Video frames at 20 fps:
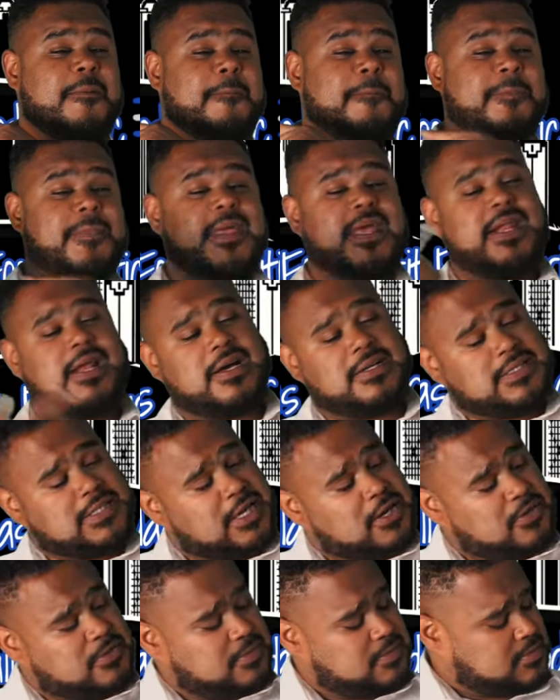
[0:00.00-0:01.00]
And also,
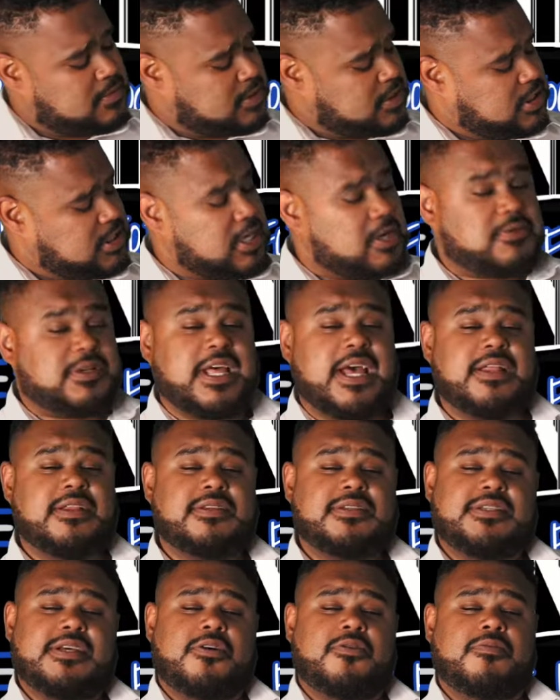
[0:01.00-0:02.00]
show that
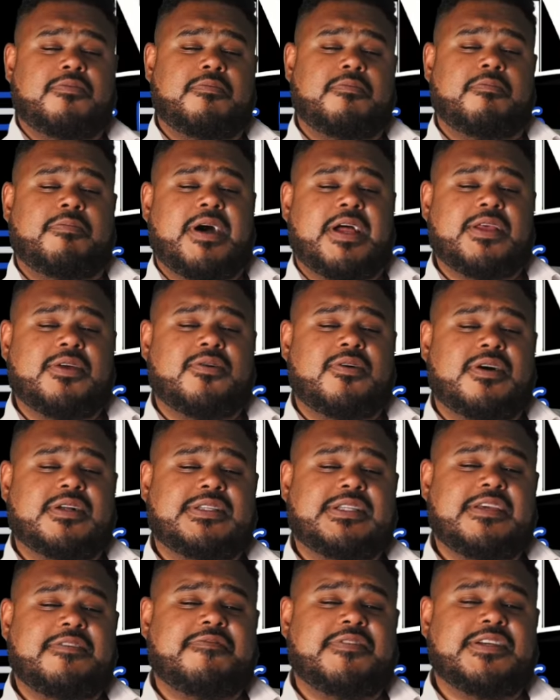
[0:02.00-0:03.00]
show Bodyguard T
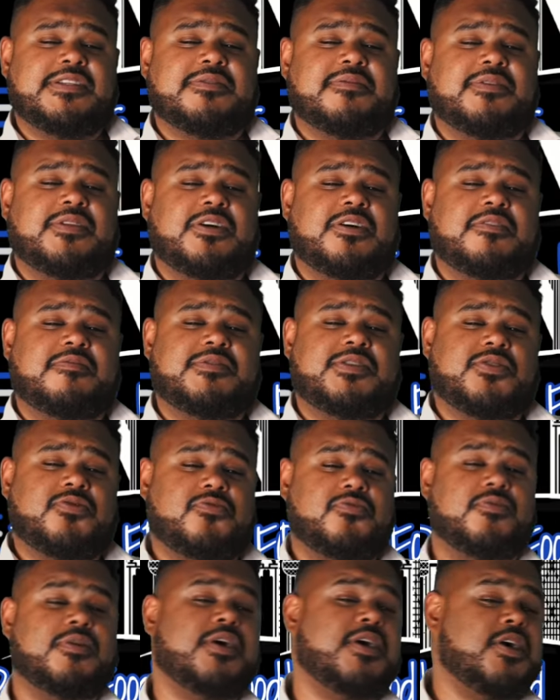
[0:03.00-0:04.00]
V some love, too.
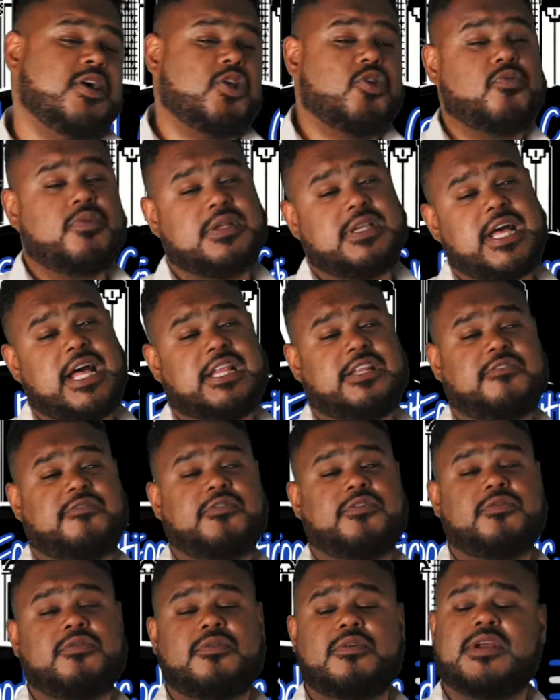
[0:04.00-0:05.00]
You with Dallas Food
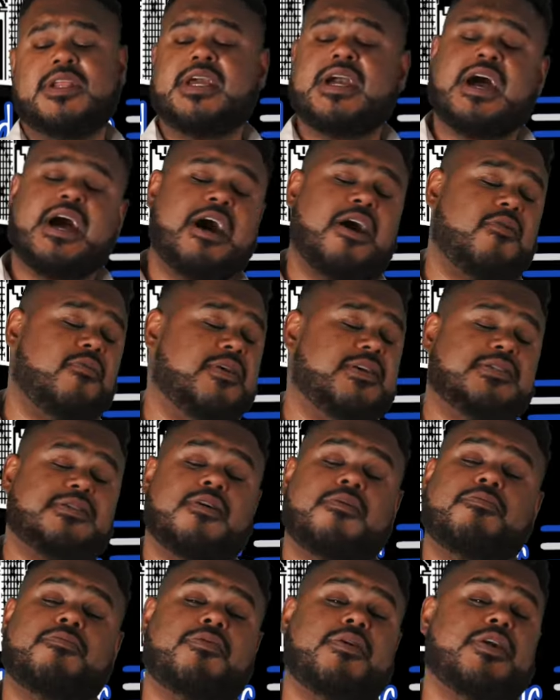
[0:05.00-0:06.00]
Critic, always going to
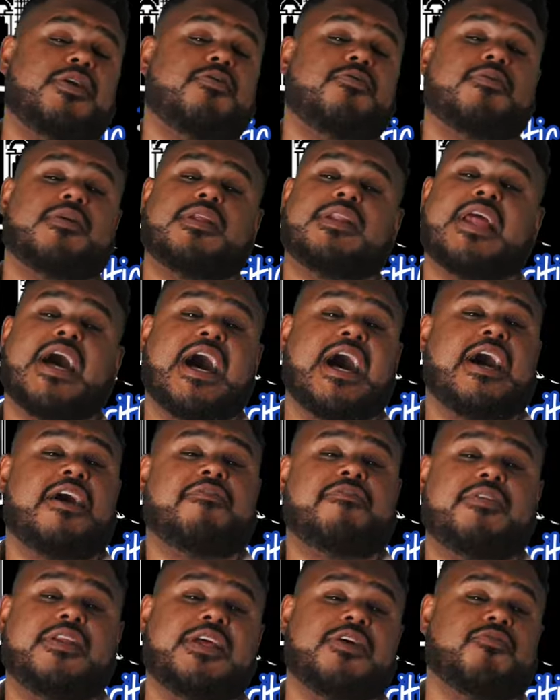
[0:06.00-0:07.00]
bring you live
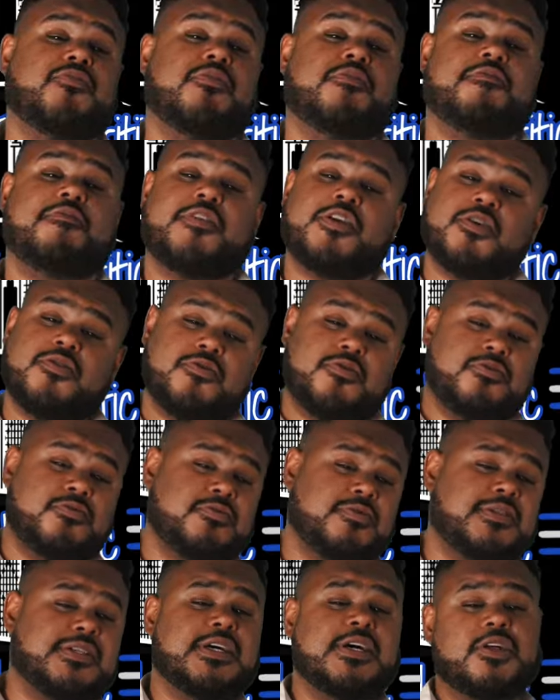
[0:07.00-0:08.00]
lit reviews.
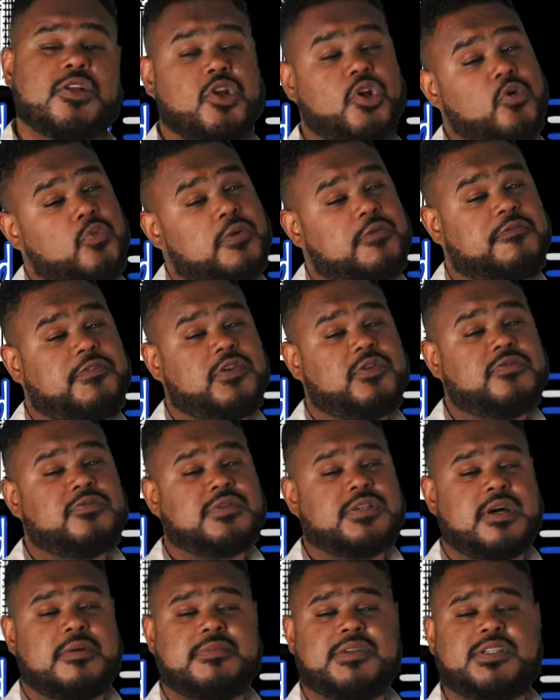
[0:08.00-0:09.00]
New reviews
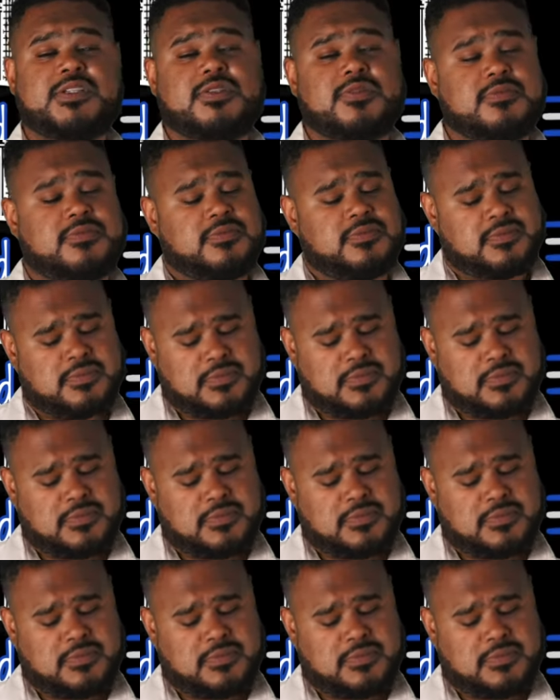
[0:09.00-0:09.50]
coming soon.